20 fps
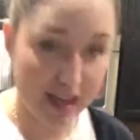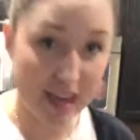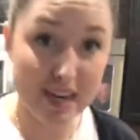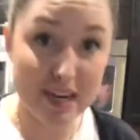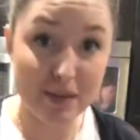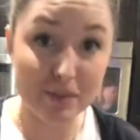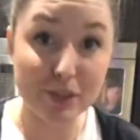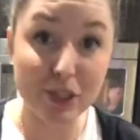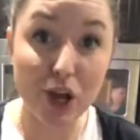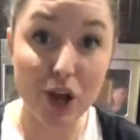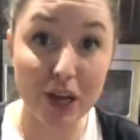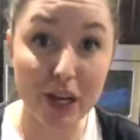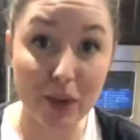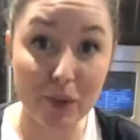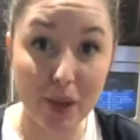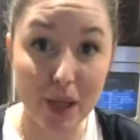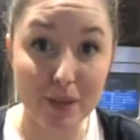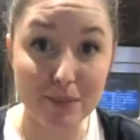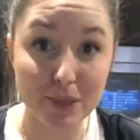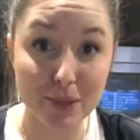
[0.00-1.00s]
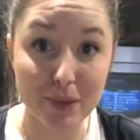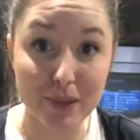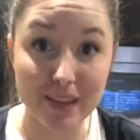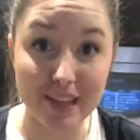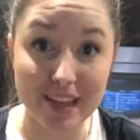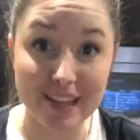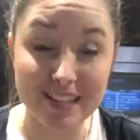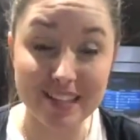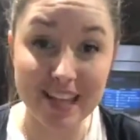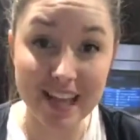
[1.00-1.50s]
And I'm talking while I'm
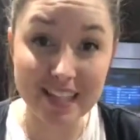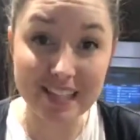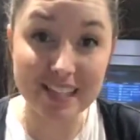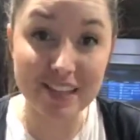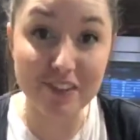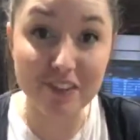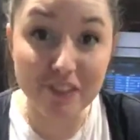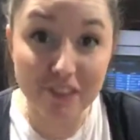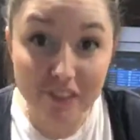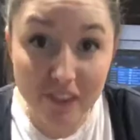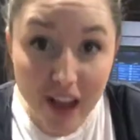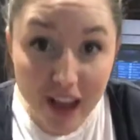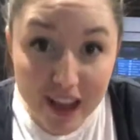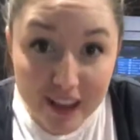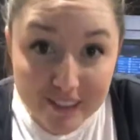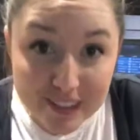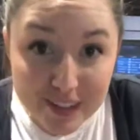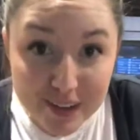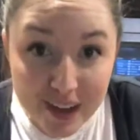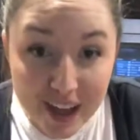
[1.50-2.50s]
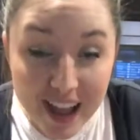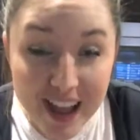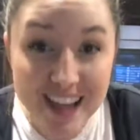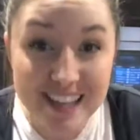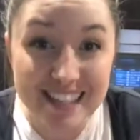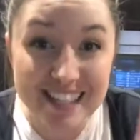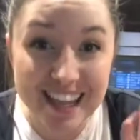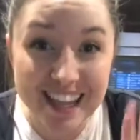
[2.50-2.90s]
doing this. I see five little eyes.